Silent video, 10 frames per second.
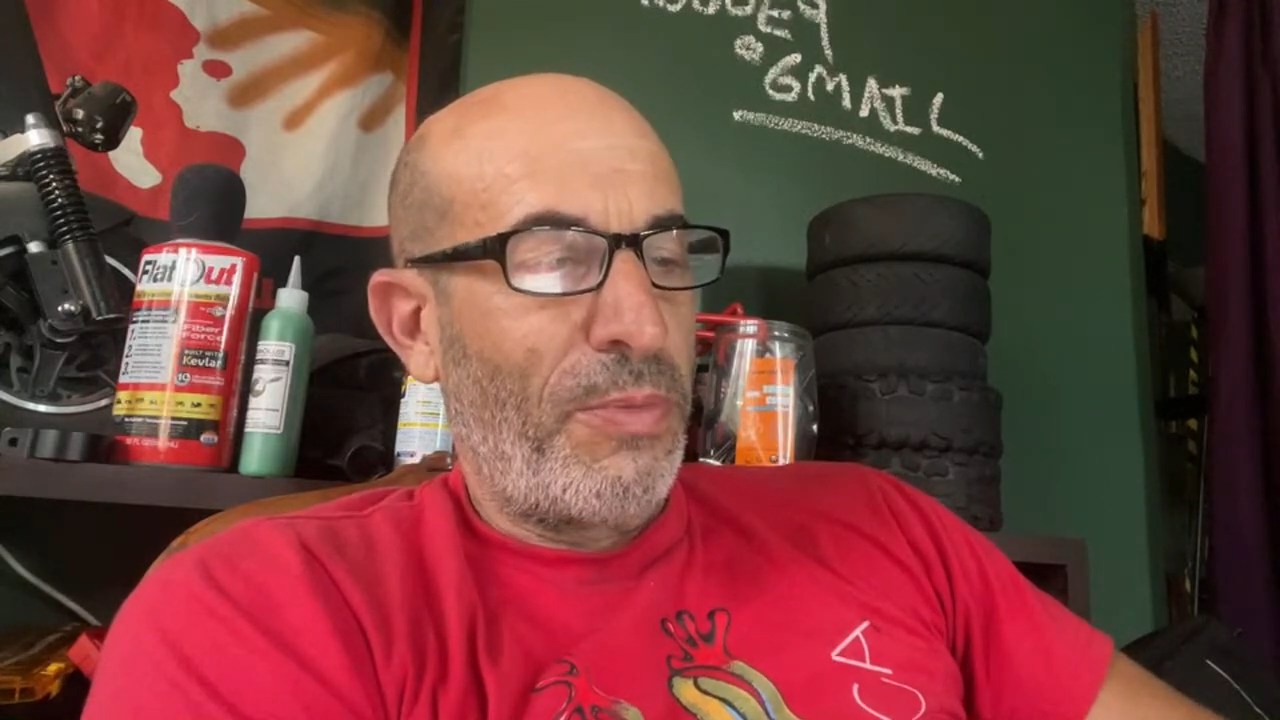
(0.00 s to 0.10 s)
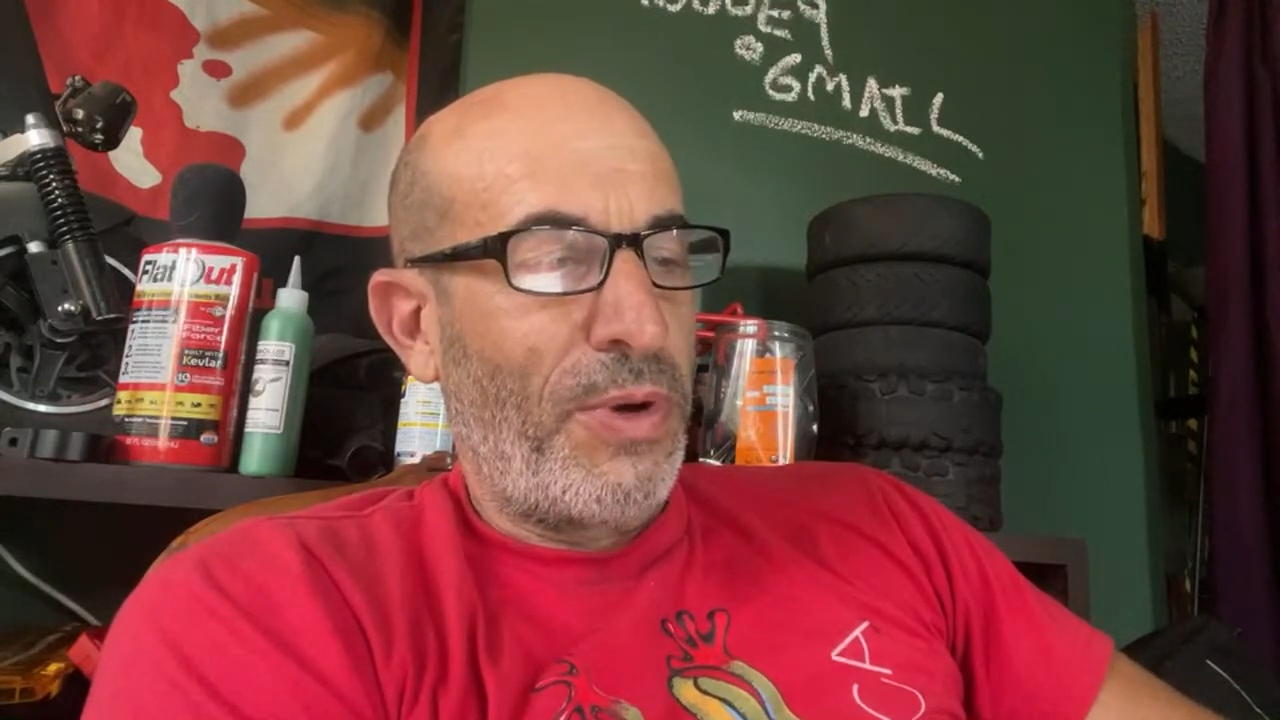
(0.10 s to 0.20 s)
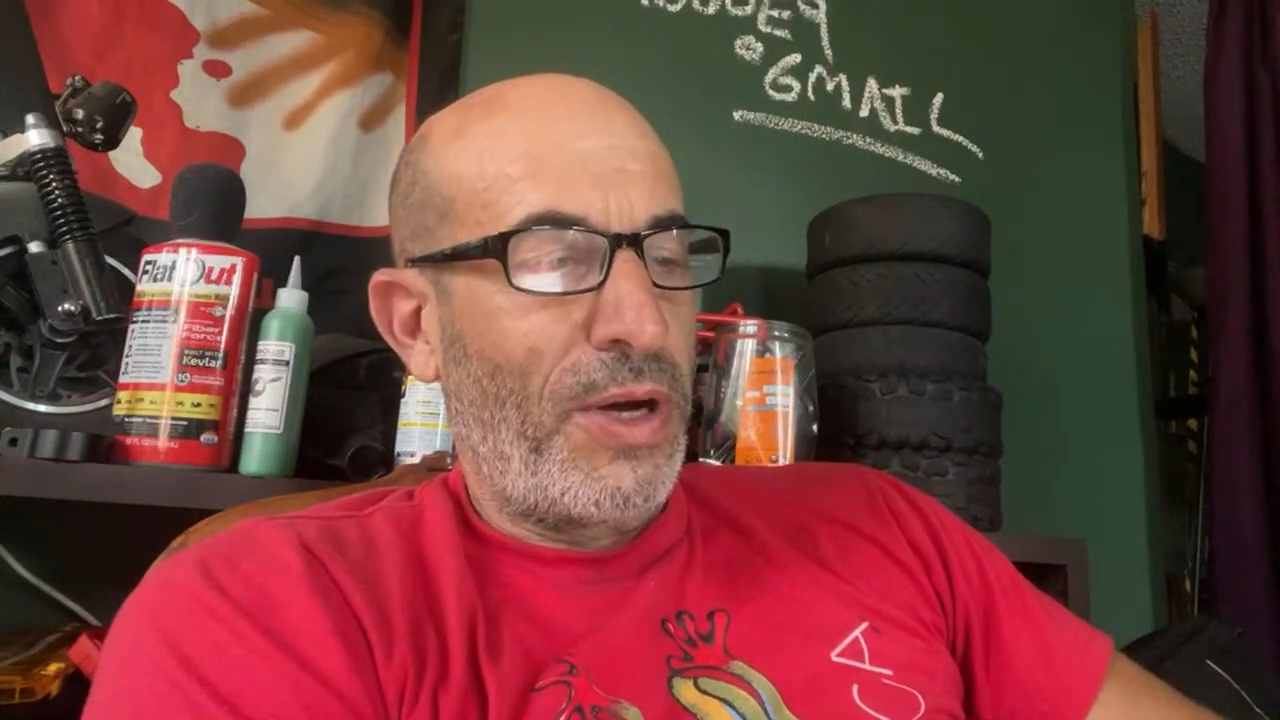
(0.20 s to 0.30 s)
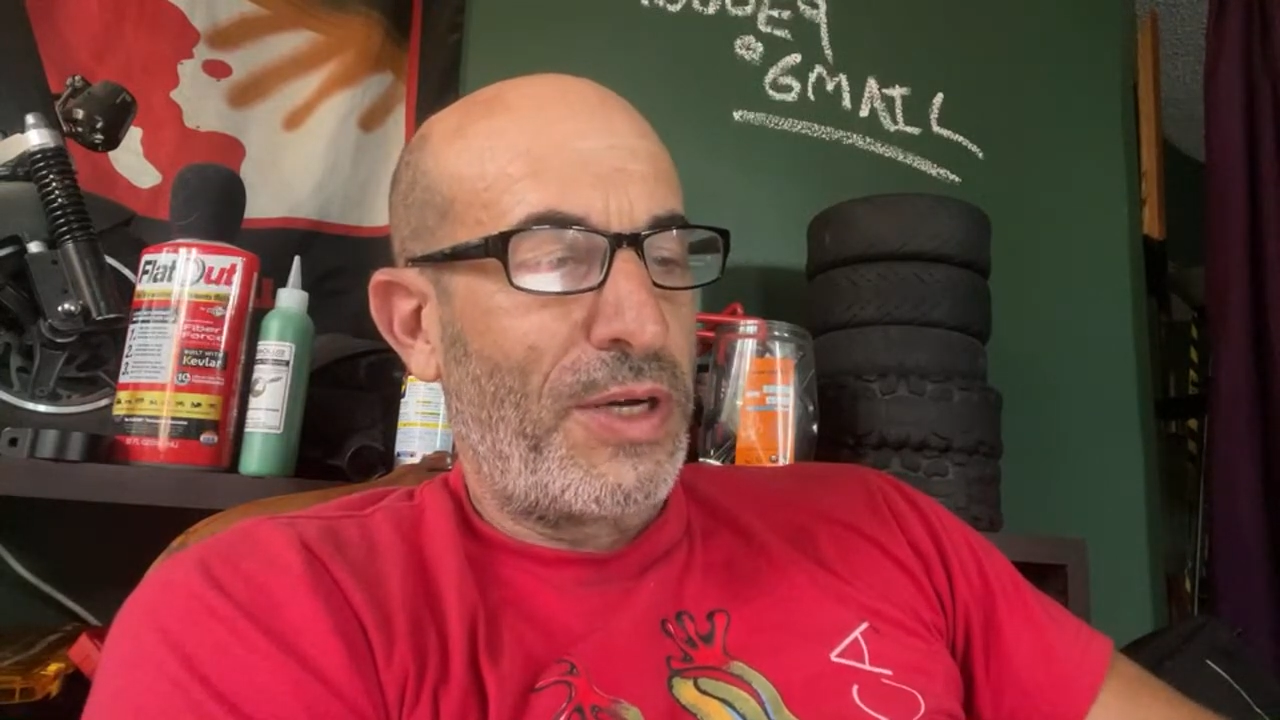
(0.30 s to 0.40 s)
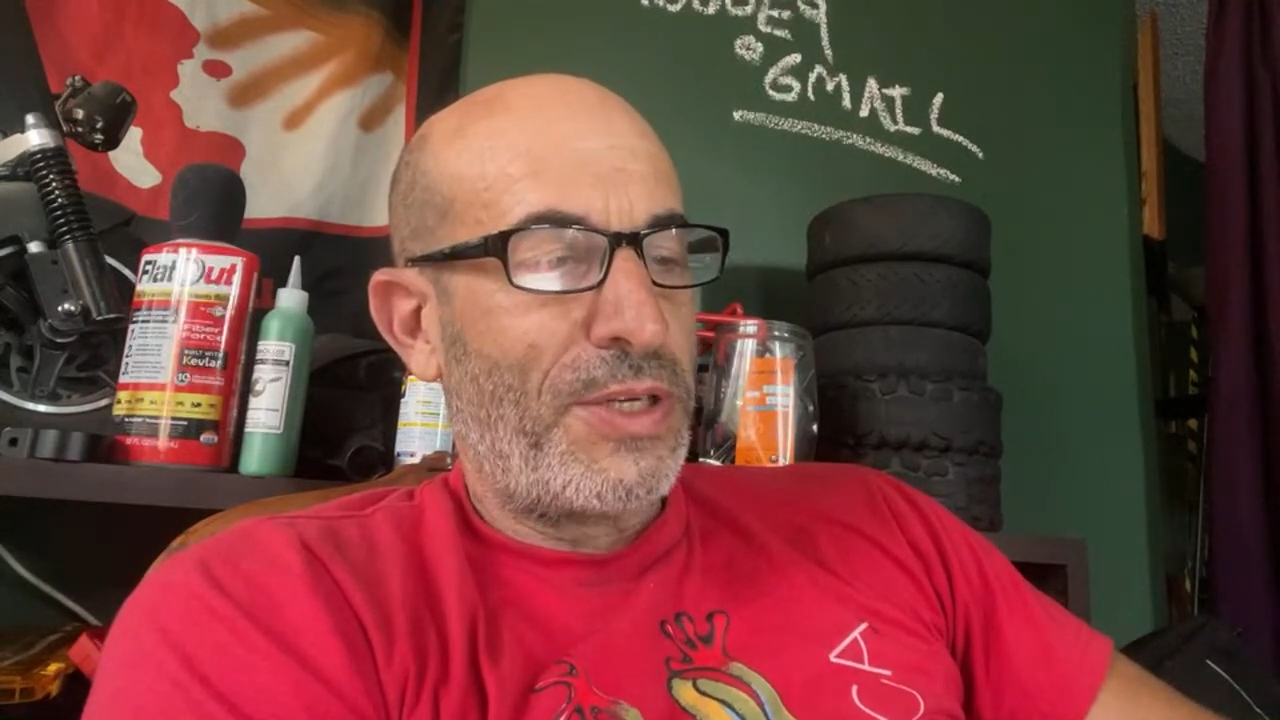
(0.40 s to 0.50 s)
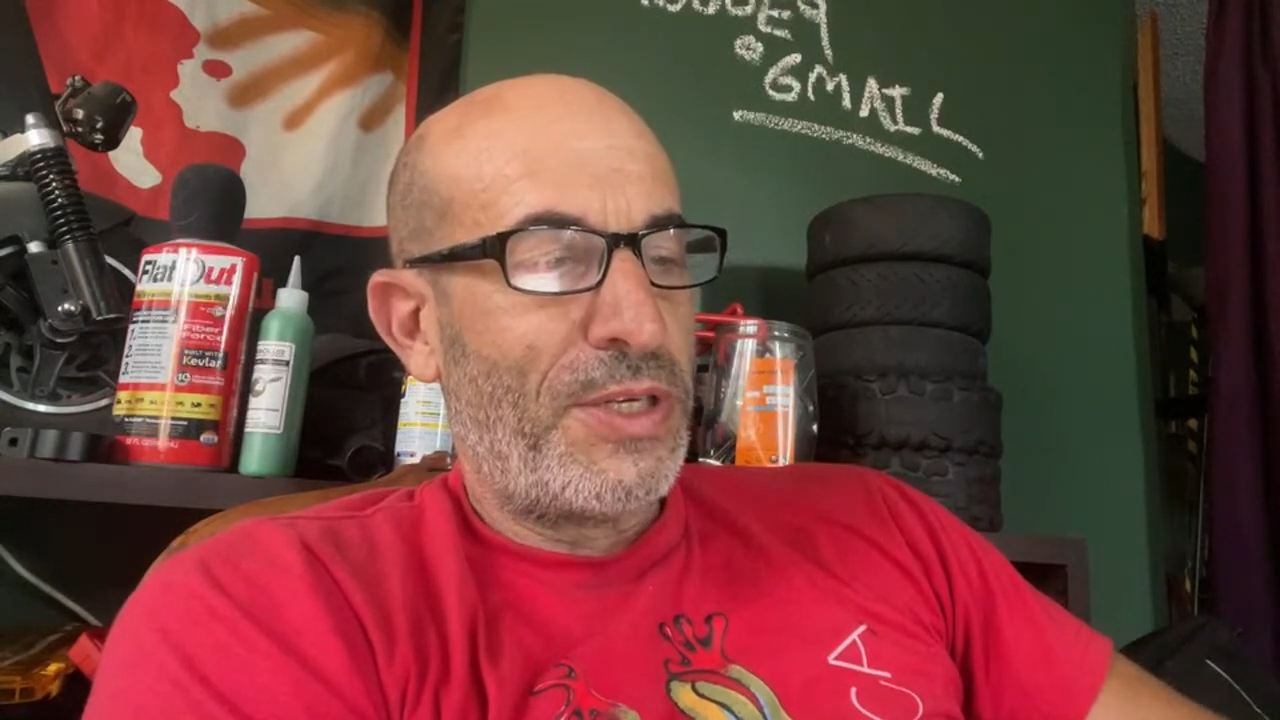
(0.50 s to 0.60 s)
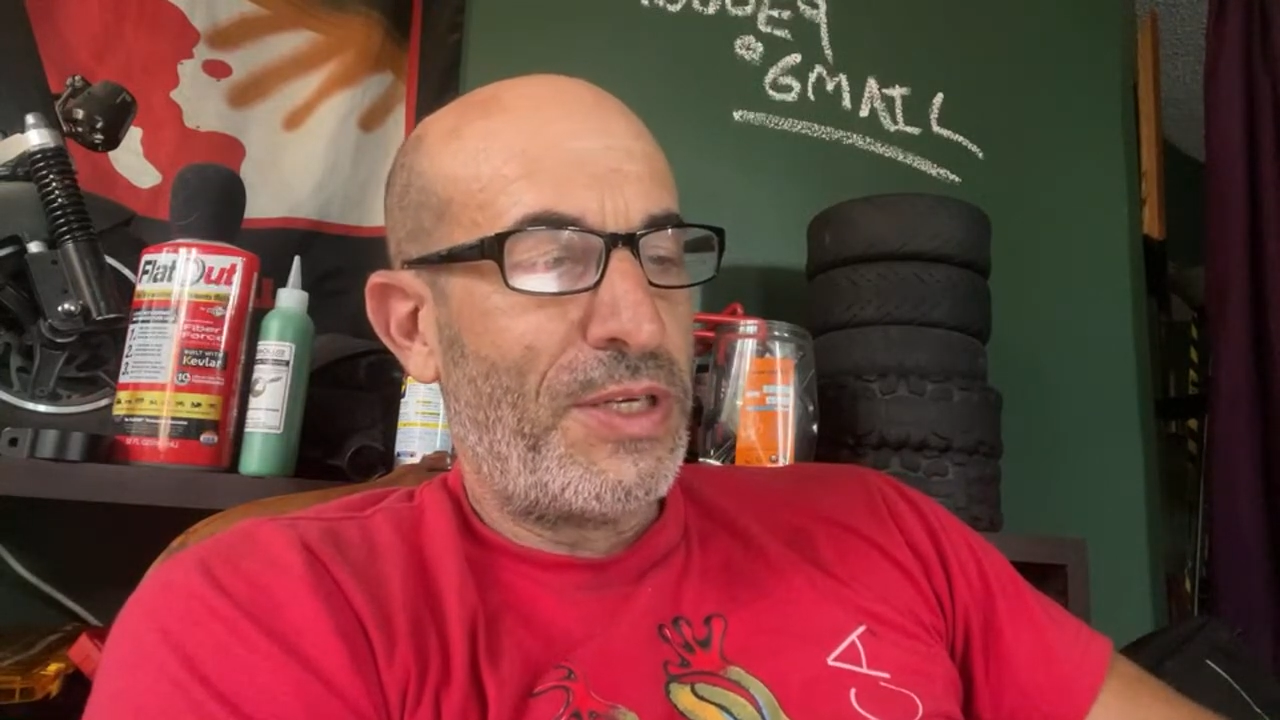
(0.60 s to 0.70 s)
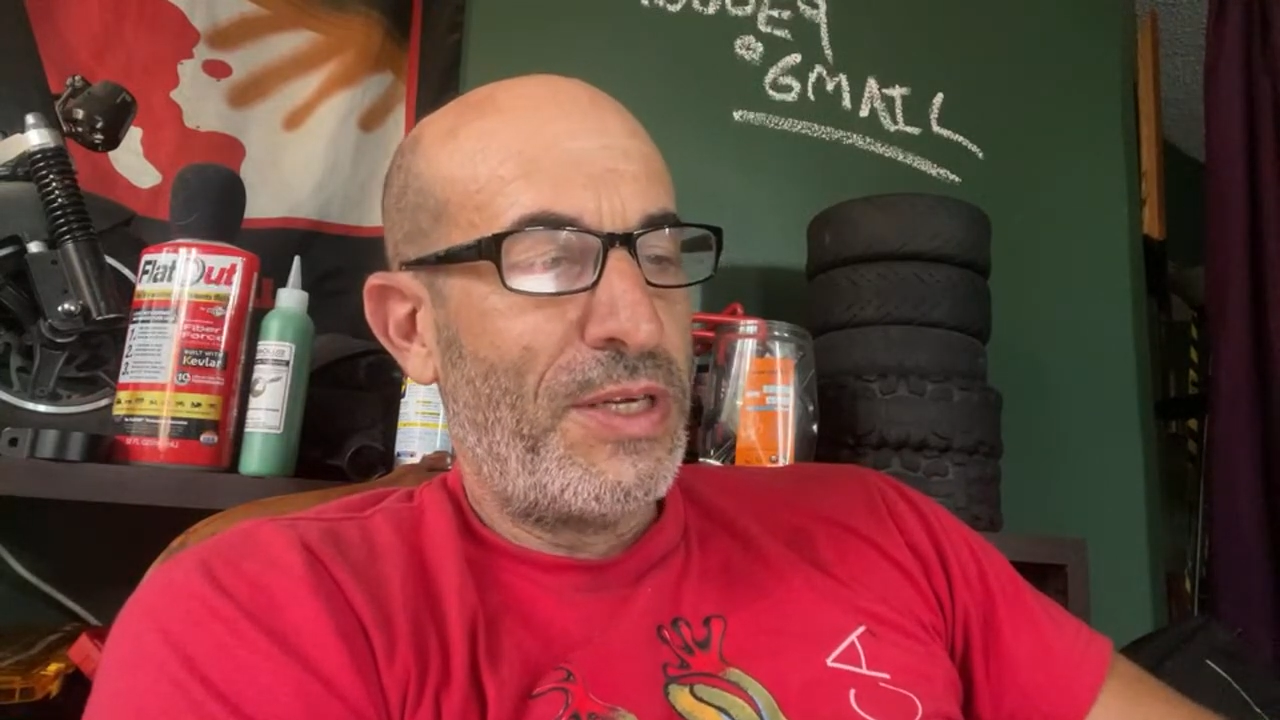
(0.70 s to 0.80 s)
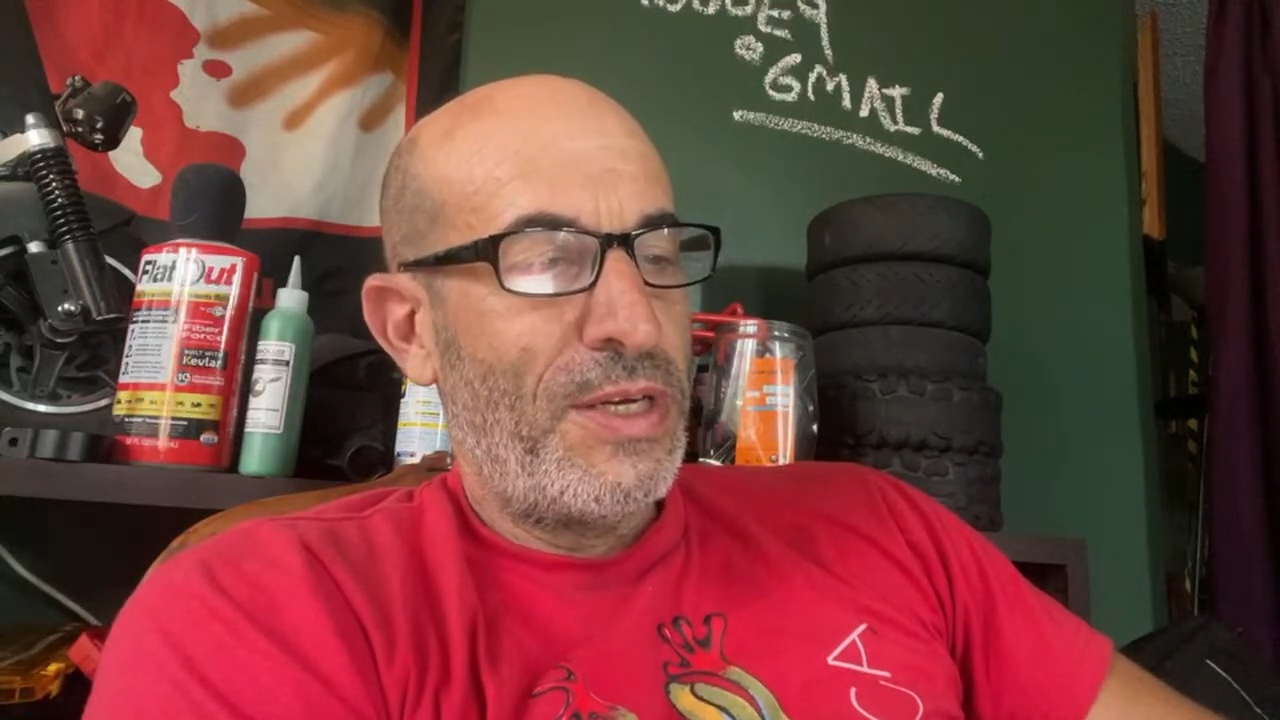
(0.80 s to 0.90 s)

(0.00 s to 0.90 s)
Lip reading: bucks.